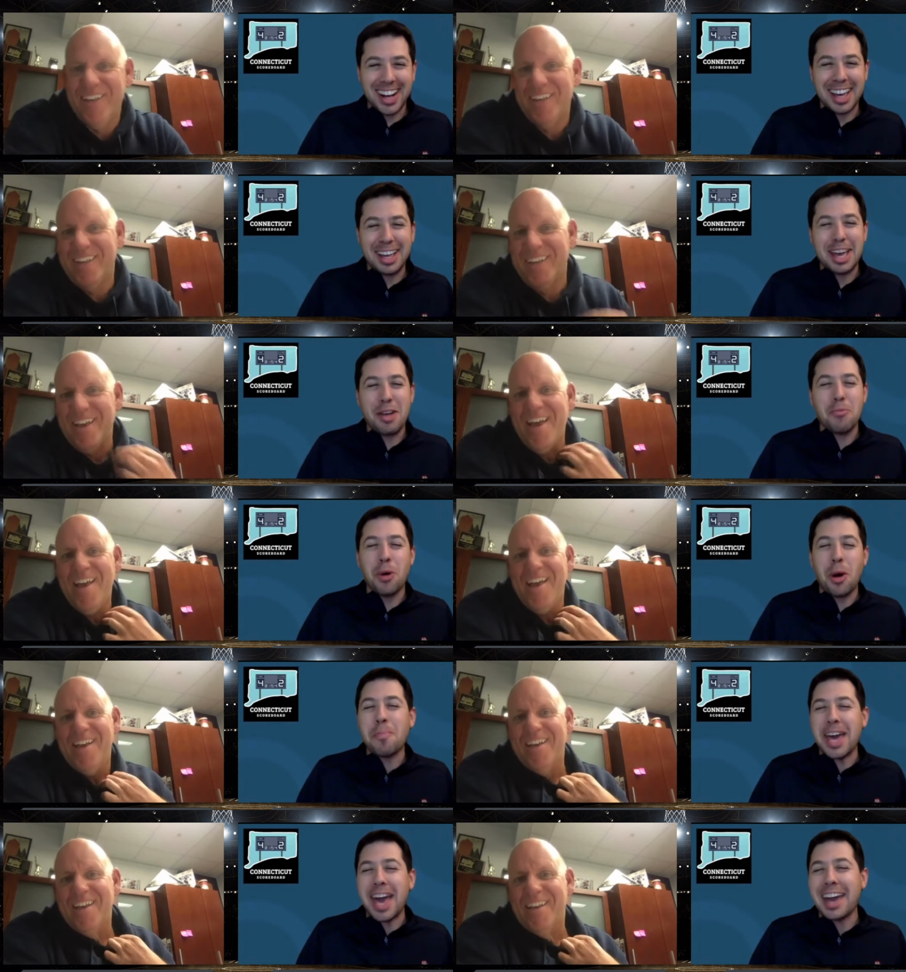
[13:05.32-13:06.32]
Speaker 1: Uh, it, it, won't
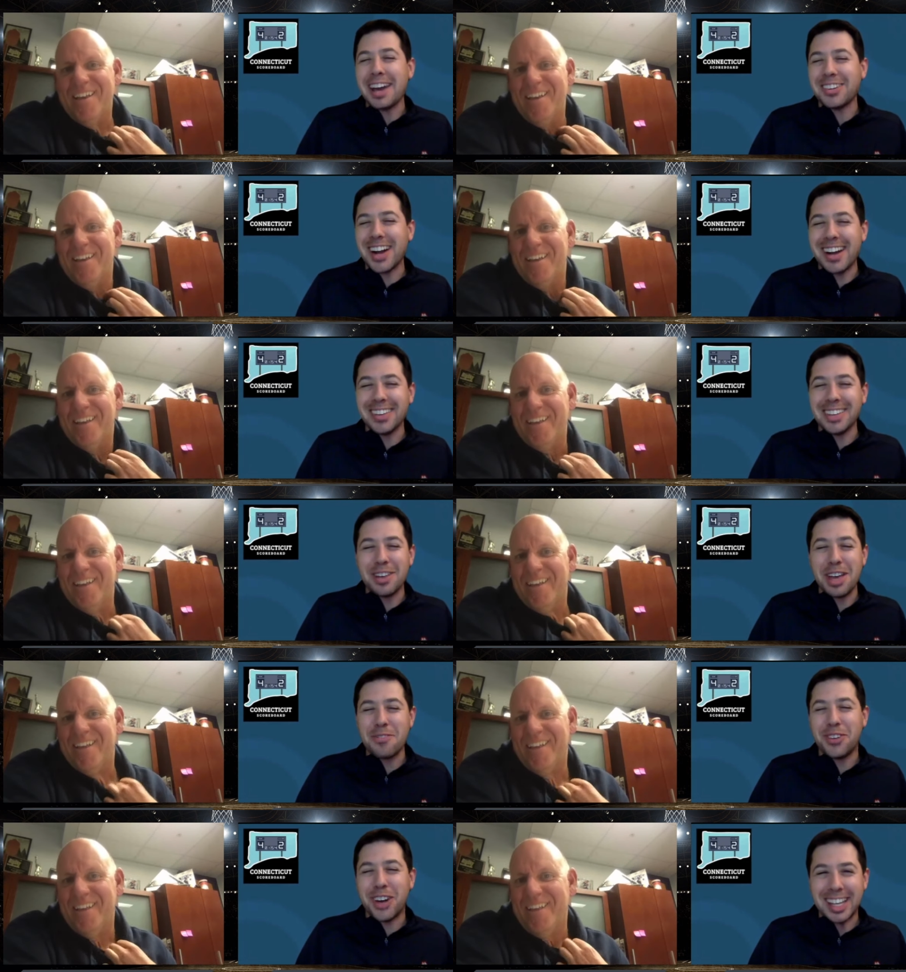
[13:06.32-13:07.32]
be hanging around in, in
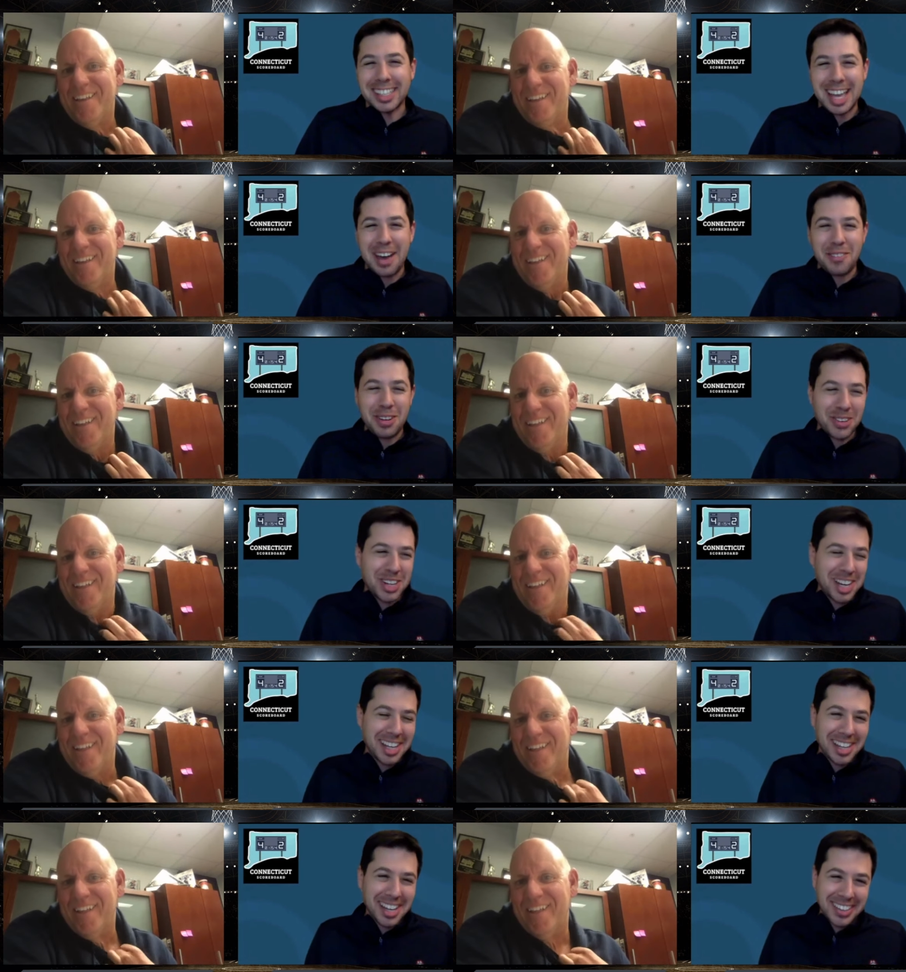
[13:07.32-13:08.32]
Flagstaff every
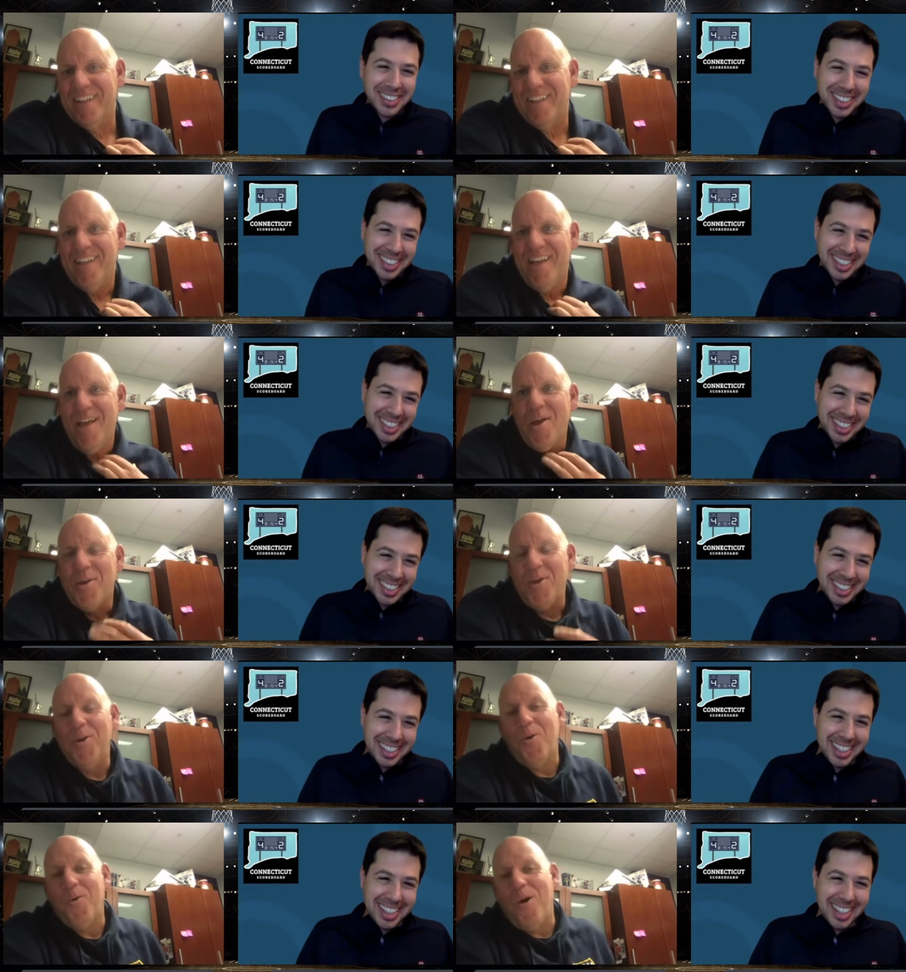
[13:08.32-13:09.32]
night now.
Speaker 2: You
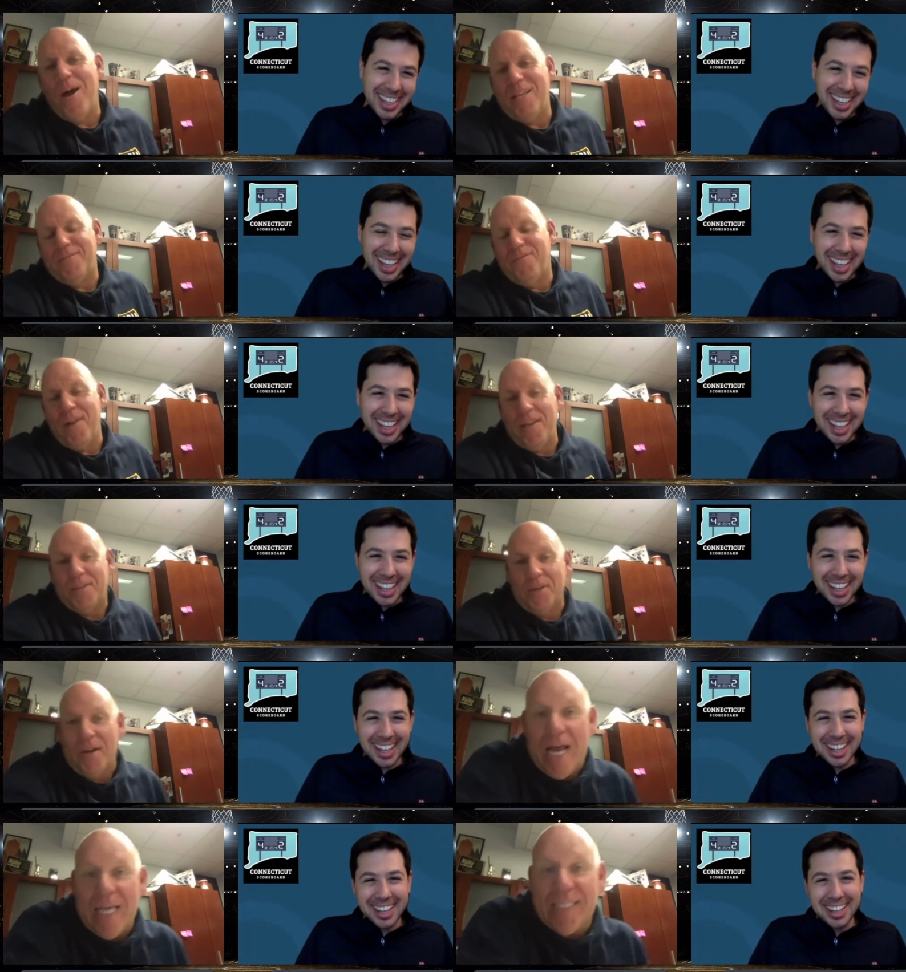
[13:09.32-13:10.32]
know what? It's funny. So
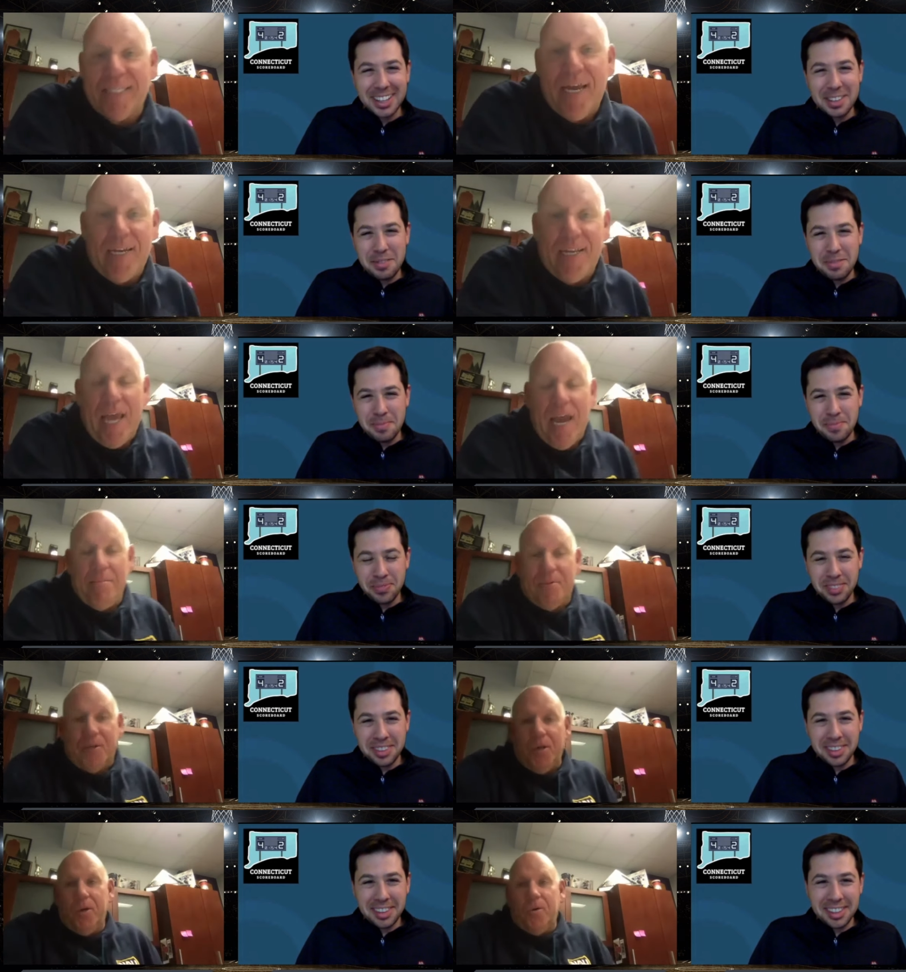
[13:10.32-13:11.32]
last night, game
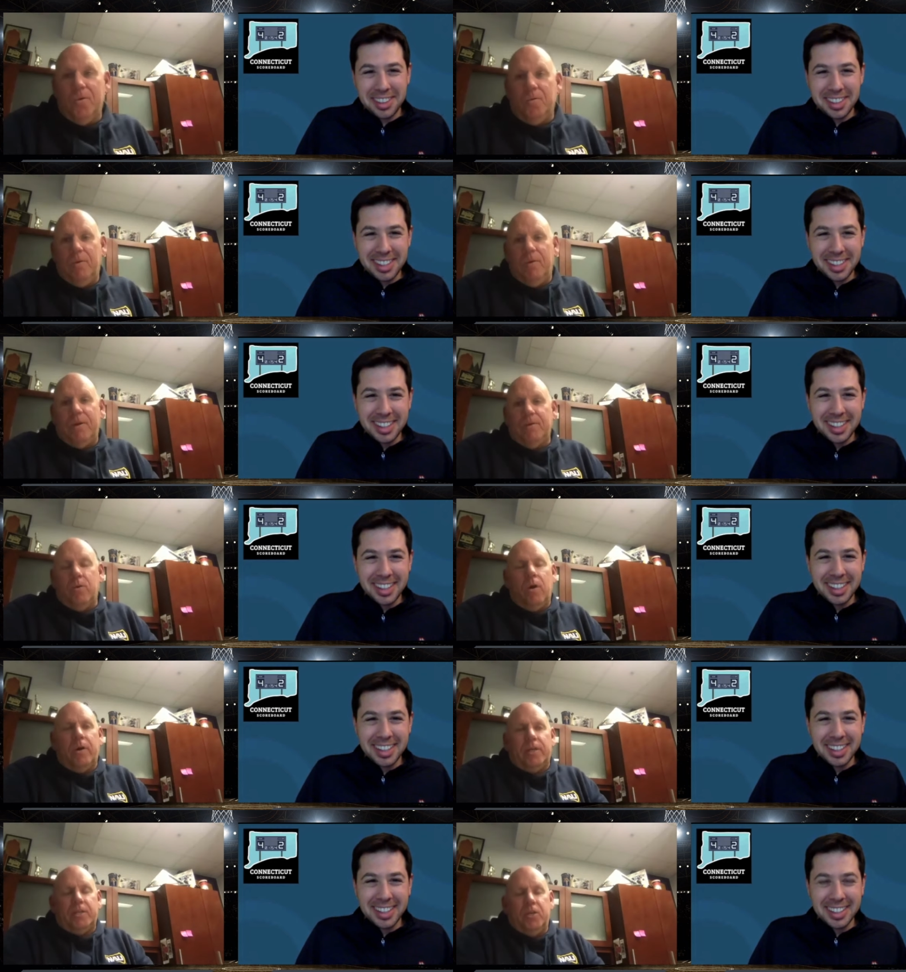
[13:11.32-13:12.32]
two, we went, or
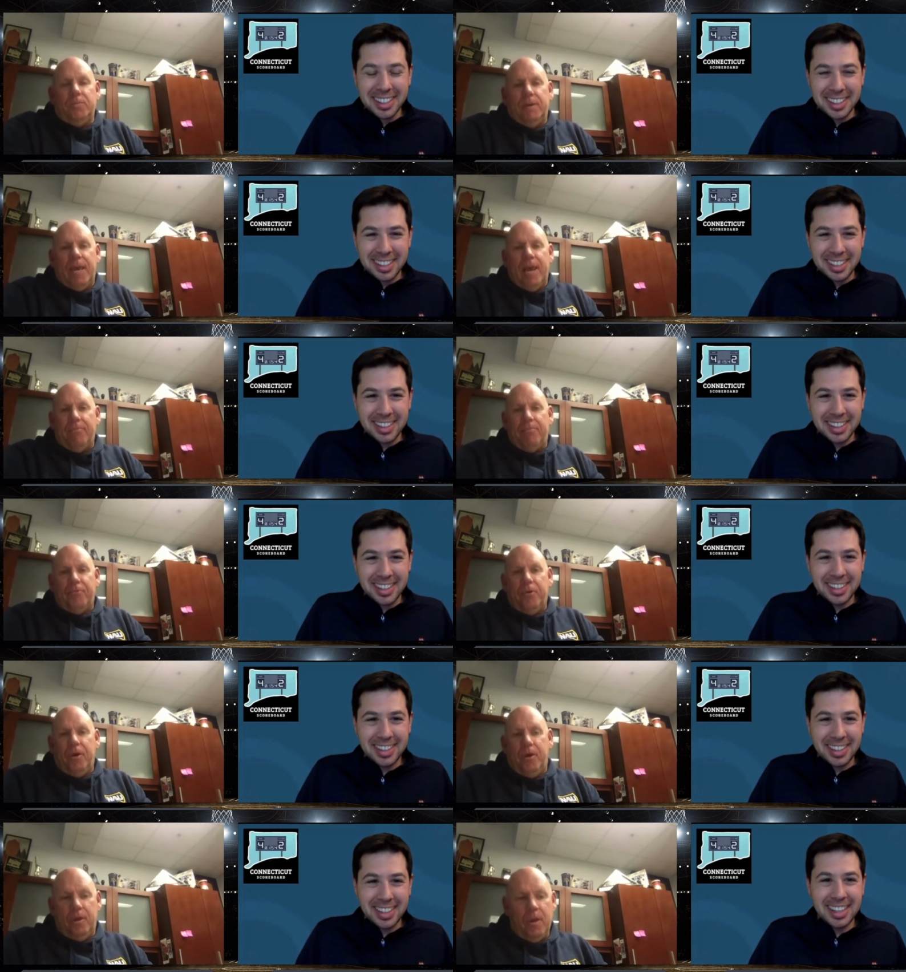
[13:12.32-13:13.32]
excuse me, game
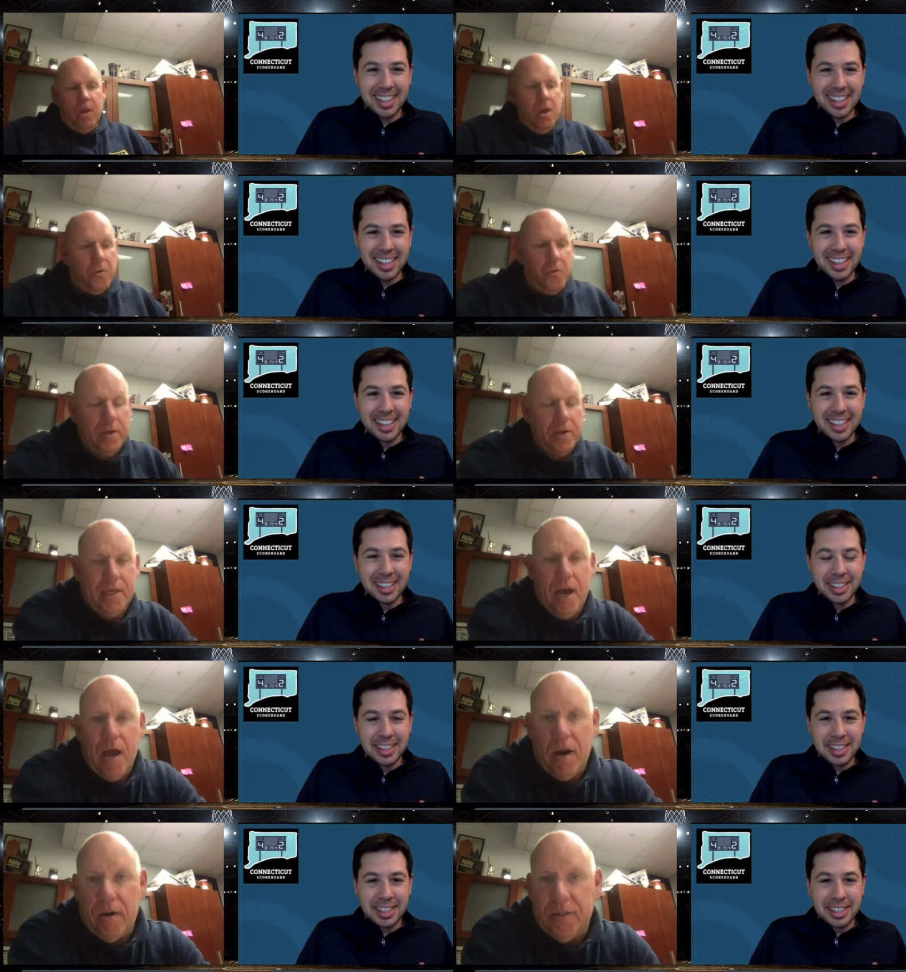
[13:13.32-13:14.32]
three. Chris got
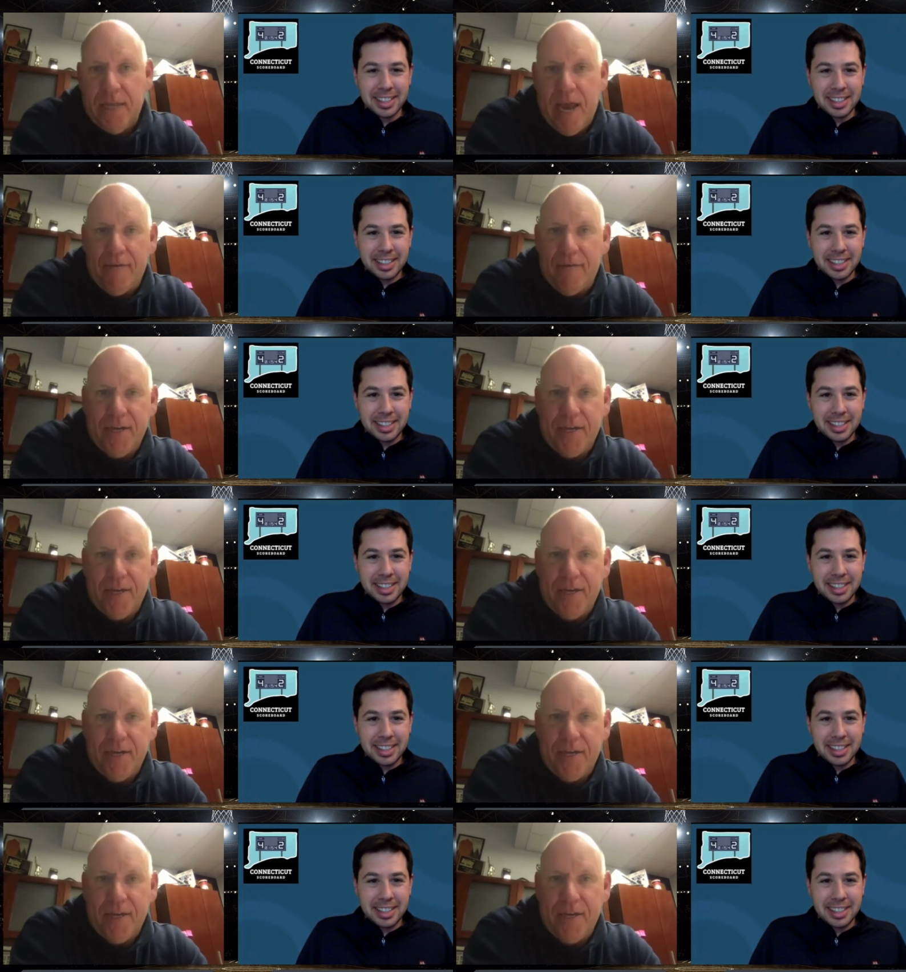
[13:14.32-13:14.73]
our staff